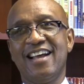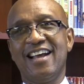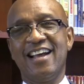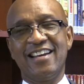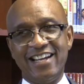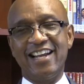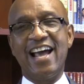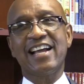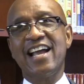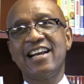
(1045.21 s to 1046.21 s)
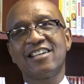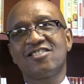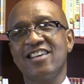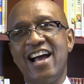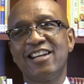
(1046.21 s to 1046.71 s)
And then I got
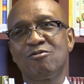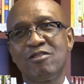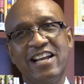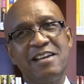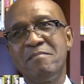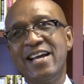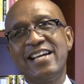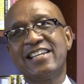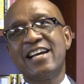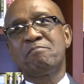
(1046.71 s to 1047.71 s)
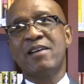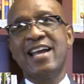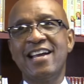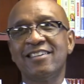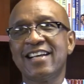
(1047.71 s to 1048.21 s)
excited when they made that
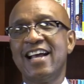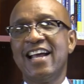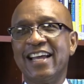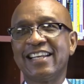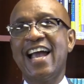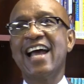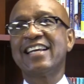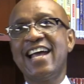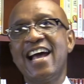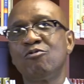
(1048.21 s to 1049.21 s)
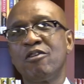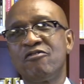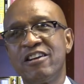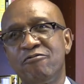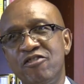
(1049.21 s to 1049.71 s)
pass and got down
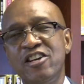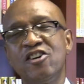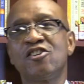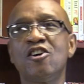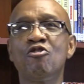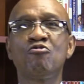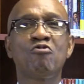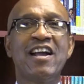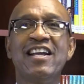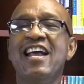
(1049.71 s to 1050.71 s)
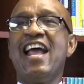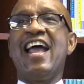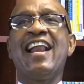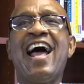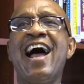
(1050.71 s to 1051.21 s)
within field goal range.
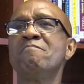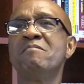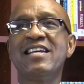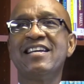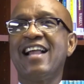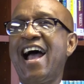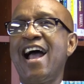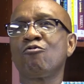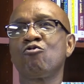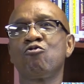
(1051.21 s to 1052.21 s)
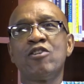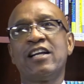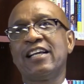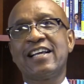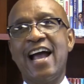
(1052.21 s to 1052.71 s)
And I mean, I
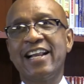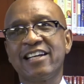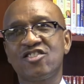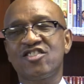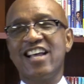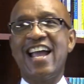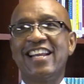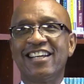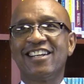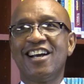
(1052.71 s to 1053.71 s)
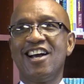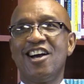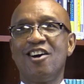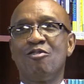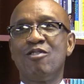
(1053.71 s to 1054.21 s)
really got excited
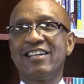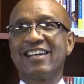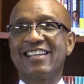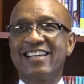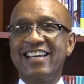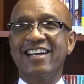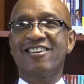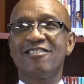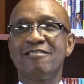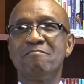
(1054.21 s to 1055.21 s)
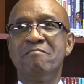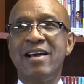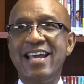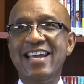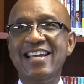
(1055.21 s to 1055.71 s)
when the kicker
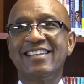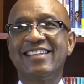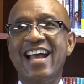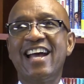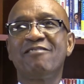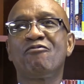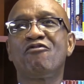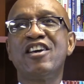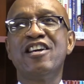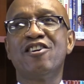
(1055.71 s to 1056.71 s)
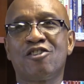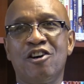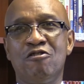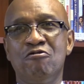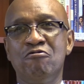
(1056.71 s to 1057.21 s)
made that field
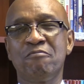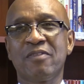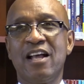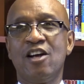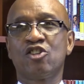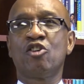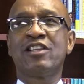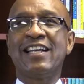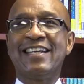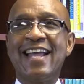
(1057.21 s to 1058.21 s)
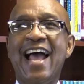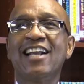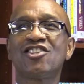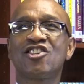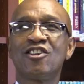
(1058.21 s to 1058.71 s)
goal so that
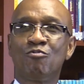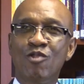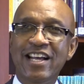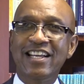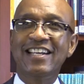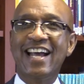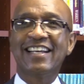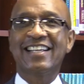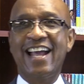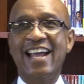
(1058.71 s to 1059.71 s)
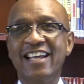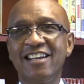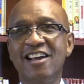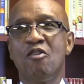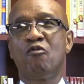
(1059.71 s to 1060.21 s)
Dallas could win that game
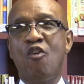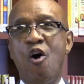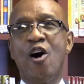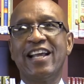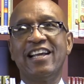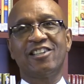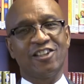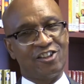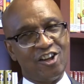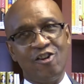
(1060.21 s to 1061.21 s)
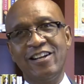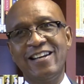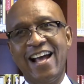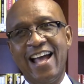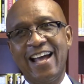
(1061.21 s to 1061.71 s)

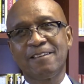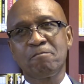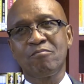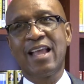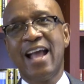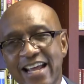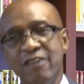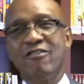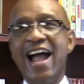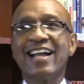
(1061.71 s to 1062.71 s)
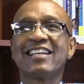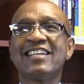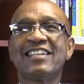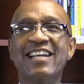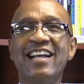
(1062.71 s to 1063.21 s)
40-39. If I can
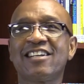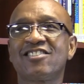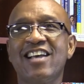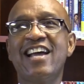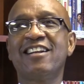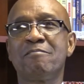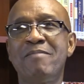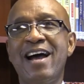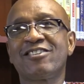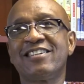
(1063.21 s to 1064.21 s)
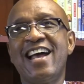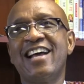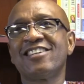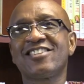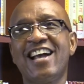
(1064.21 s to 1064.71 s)
get that excited about the
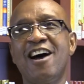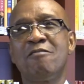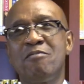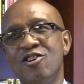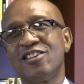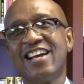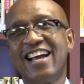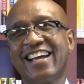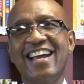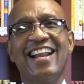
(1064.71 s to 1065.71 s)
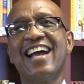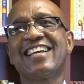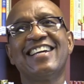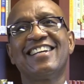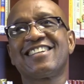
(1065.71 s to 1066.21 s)
Dallas Cowboys, can't I
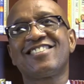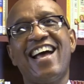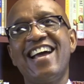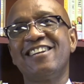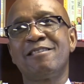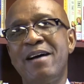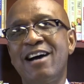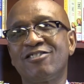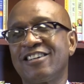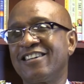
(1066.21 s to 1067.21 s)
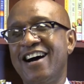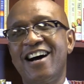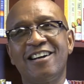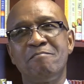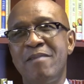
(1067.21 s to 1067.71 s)
get excited about the
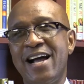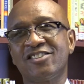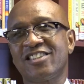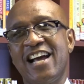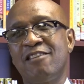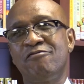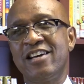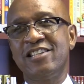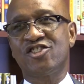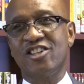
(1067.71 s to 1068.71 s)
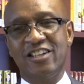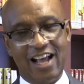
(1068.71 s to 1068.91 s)
God of my salvation